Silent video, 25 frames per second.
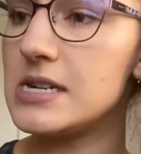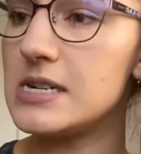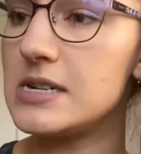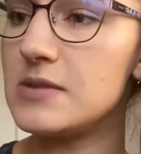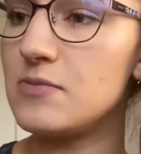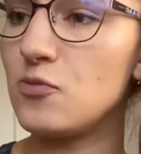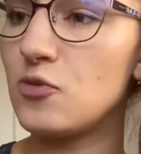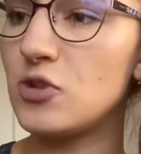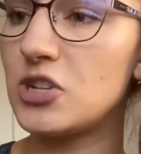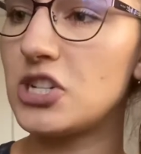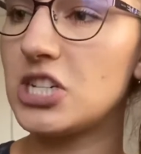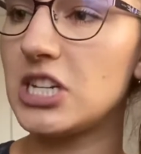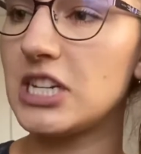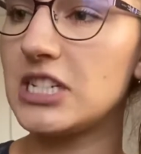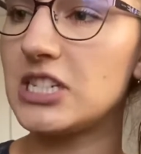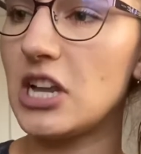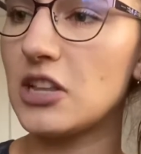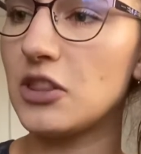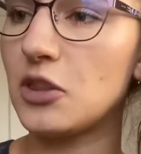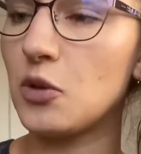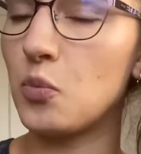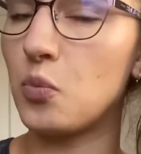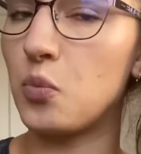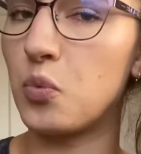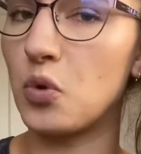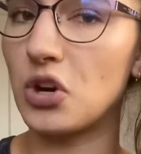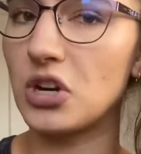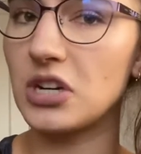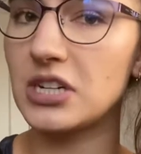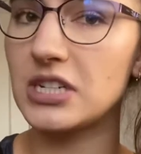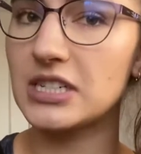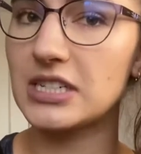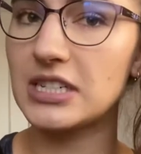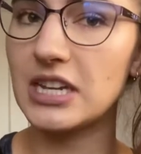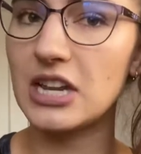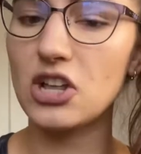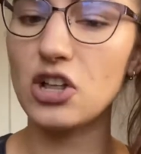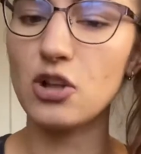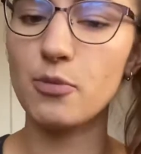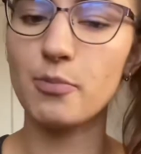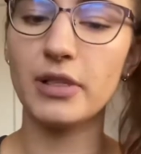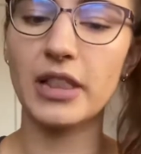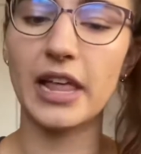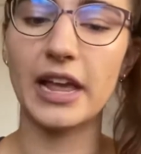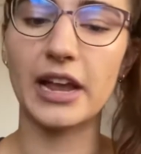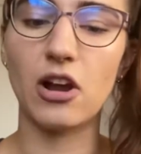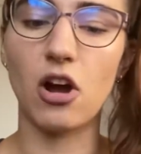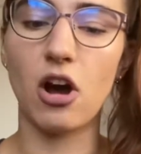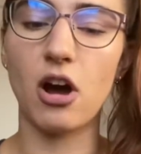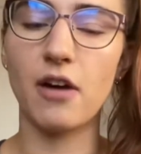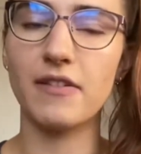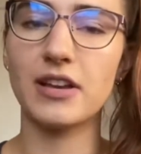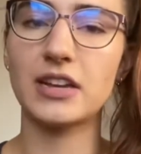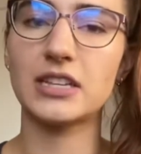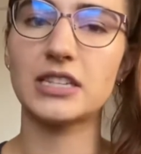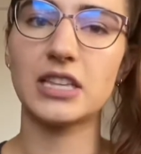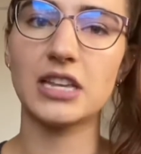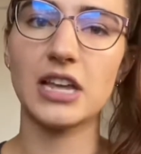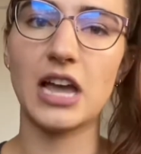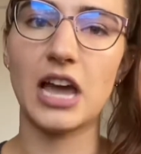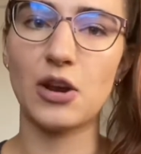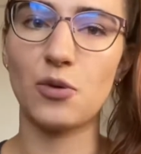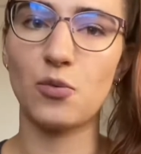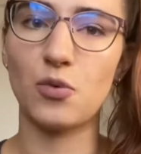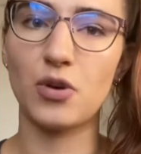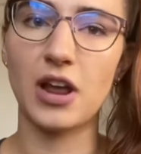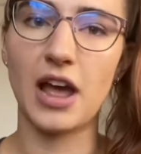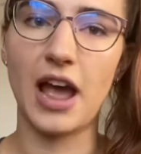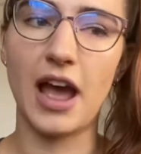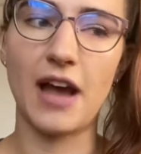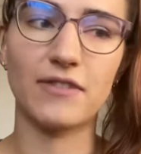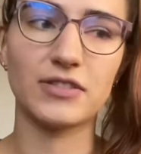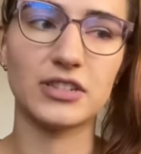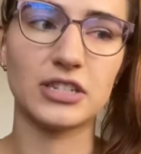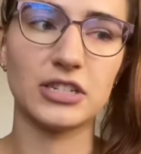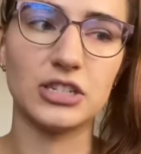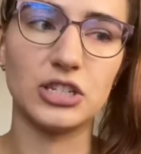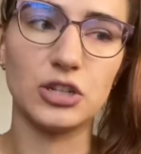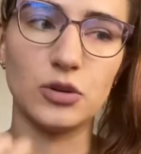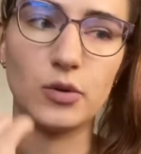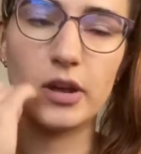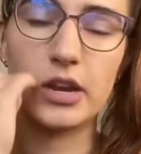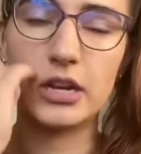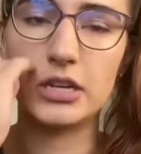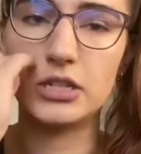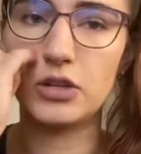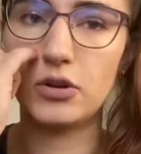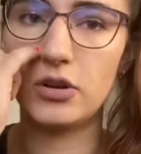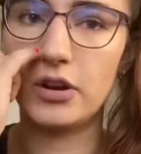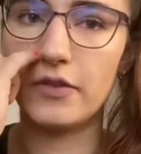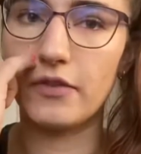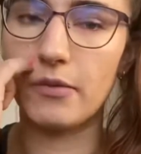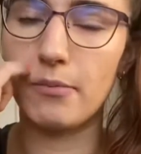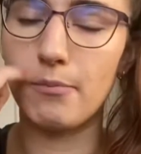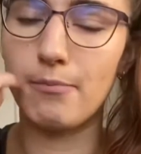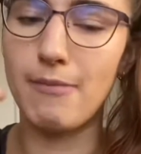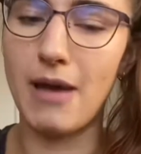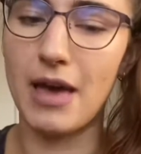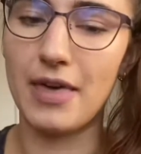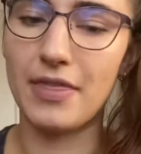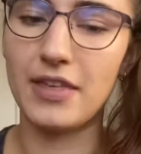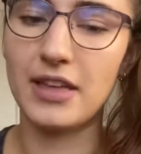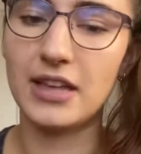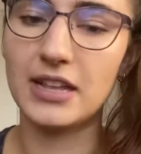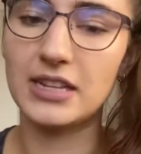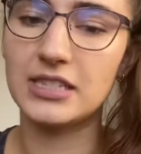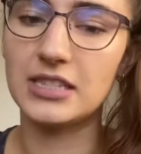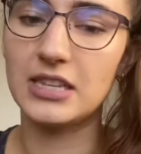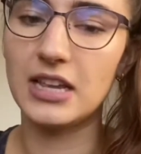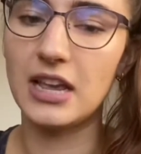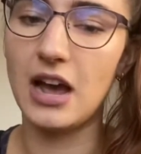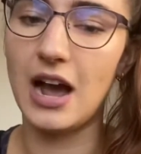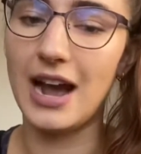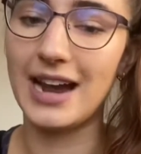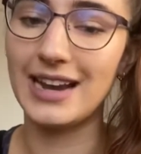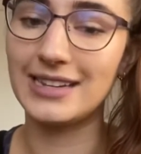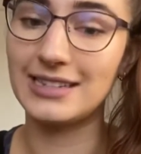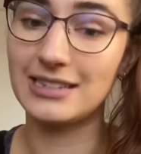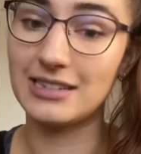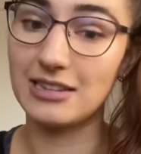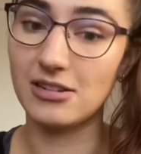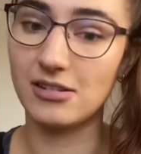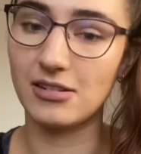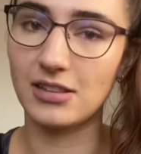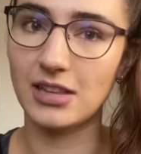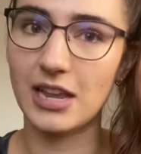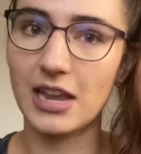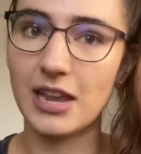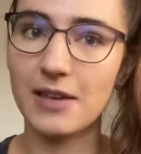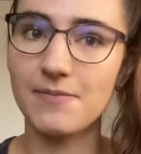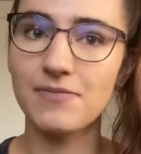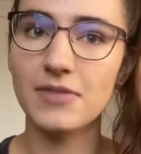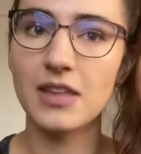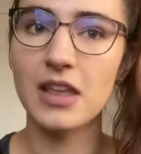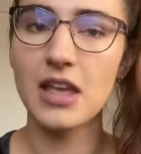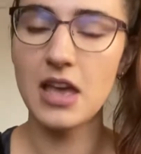which is not the worst deal, but like obviously I don't want to have to do it in two different methods, ideally.